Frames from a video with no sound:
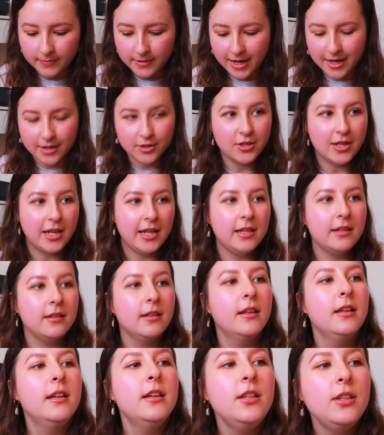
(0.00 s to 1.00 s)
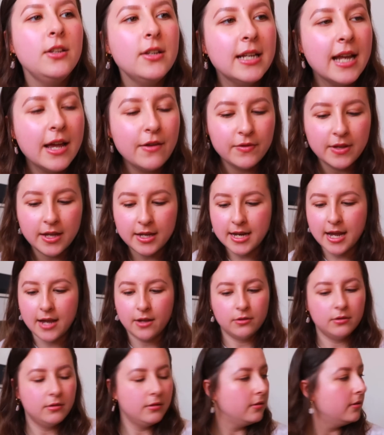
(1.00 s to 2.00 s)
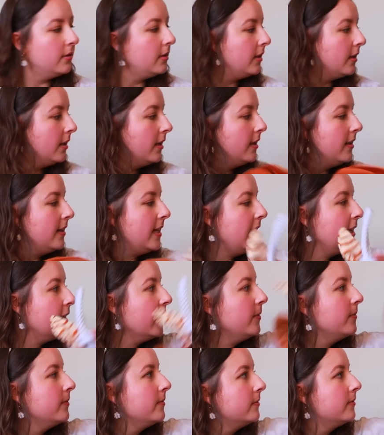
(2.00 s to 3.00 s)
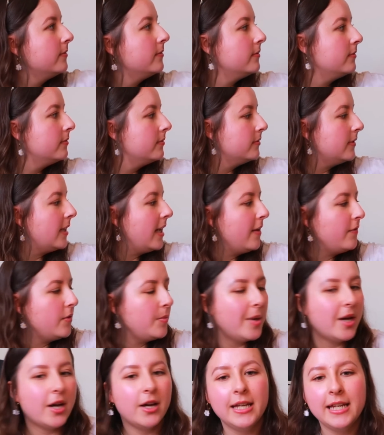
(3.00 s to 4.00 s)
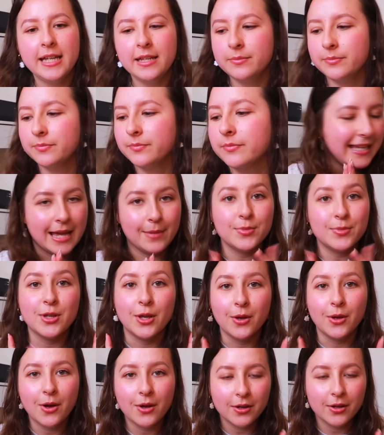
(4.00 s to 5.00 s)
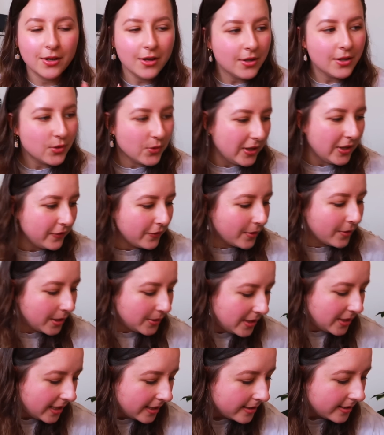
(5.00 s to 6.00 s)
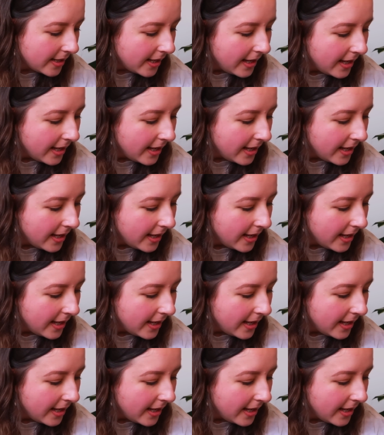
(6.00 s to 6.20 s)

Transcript: Actually, you can have that now. There you go. Have a party. Yeah, so got a toy for Otis.